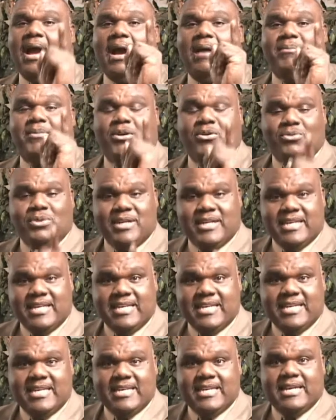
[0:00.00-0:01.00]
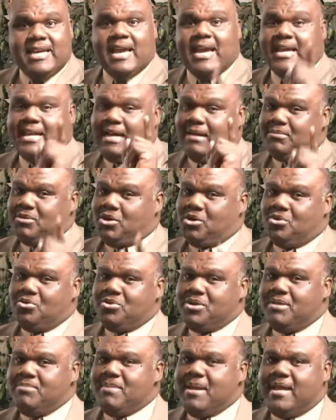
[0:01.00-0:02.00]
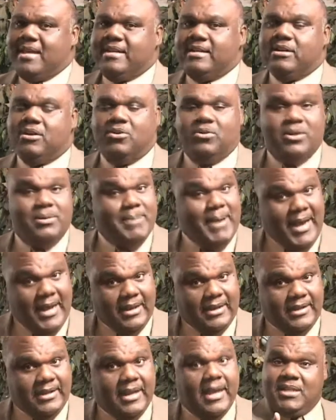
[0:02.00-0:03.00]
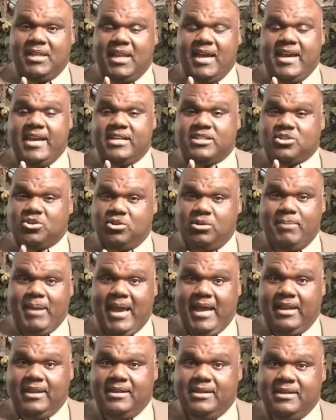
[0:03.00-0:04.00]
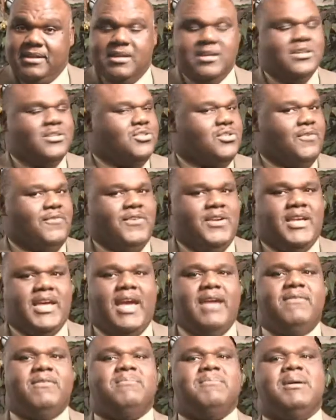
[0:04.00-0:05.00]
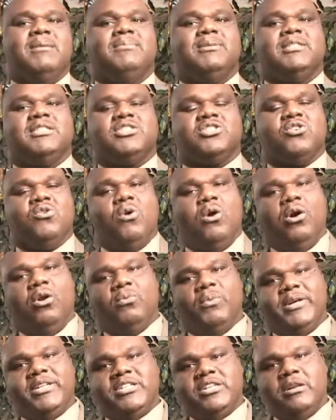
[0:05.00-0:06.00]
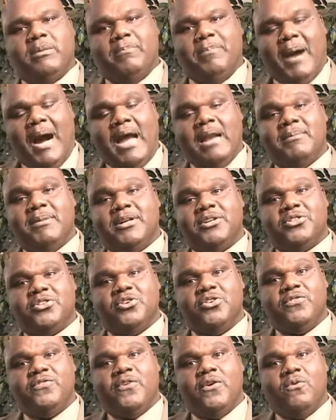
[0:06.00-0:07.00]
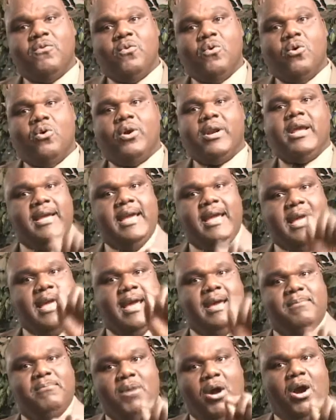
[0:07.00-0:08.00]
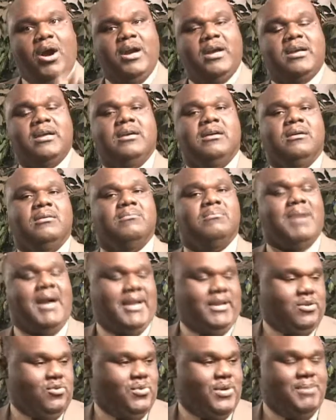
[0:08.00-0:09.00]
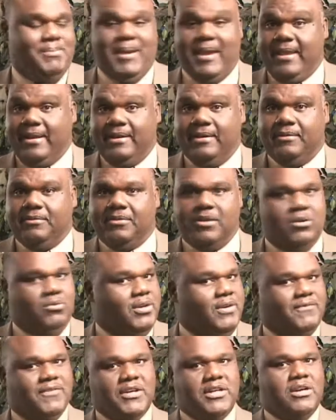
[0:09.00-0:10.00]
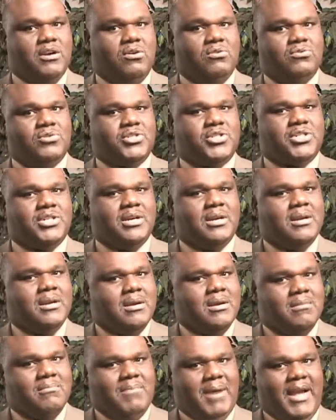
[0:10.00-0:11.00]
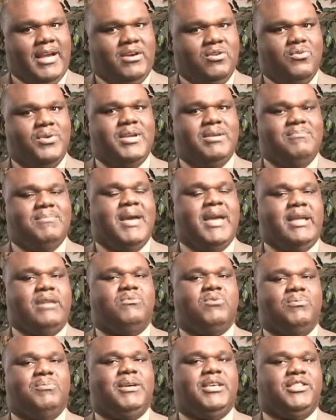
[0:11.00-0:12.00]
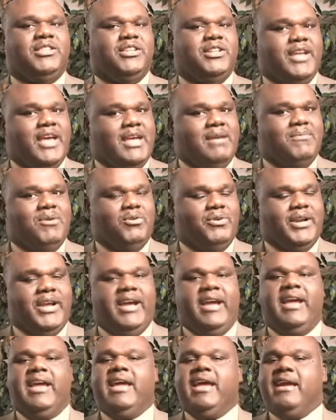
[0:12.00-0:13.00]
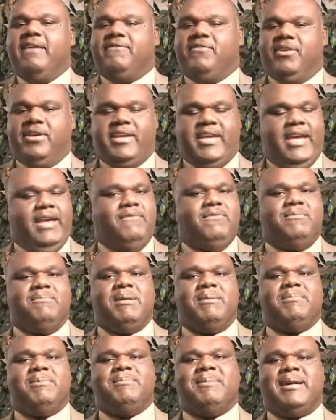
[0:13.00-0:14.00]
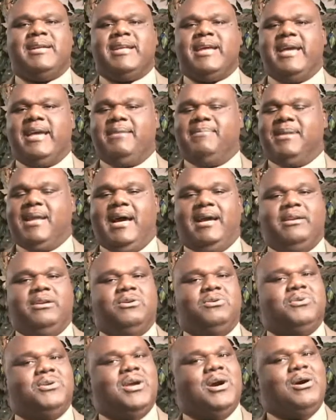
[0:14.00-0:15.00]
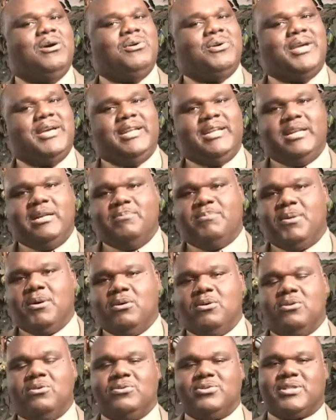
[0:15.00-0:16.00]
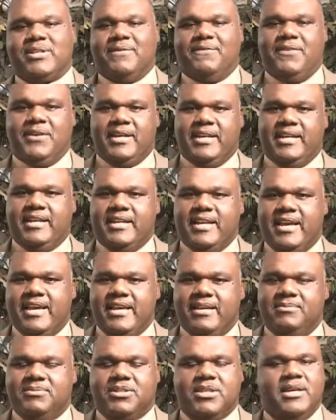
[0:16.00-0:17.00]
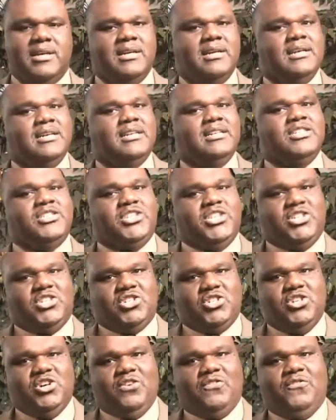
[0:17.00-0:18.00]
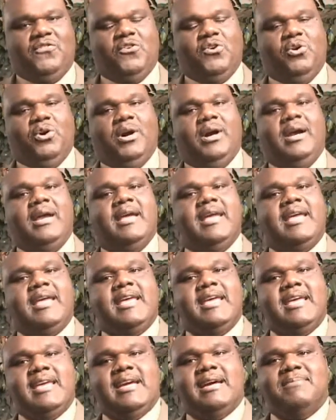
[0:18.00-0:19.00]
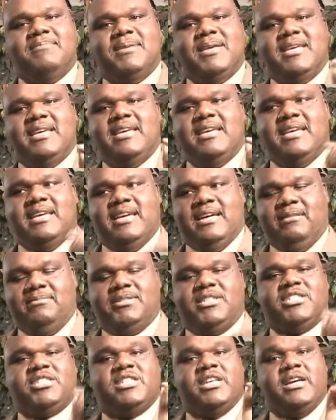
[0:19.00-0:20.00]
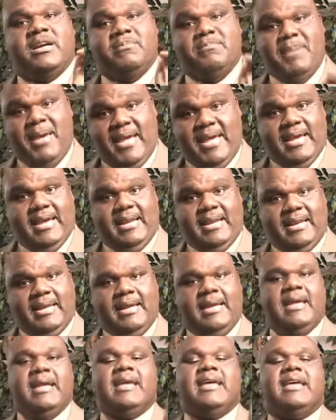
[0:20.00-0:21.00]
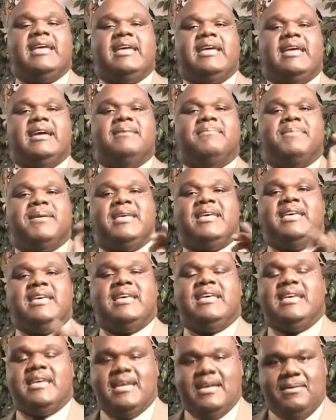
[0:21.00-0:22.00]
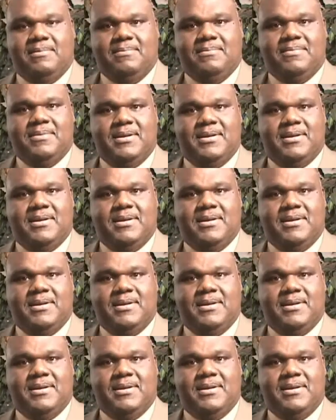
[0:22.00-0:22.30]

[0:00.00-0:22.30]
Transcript: I'm the only E, and I'm the only Mayden on the ballot. The last on the ballot. So if you can't remember, just go all the way to the bottom of the 34th Ward and mark Michael E. Mayden. Don't look for the coach. Michael E. Mayden will be the name on there. If you can't remember my name, and I know y'all get in the polls and forget names, just look for M-E-M. Just think of man. M-E-M.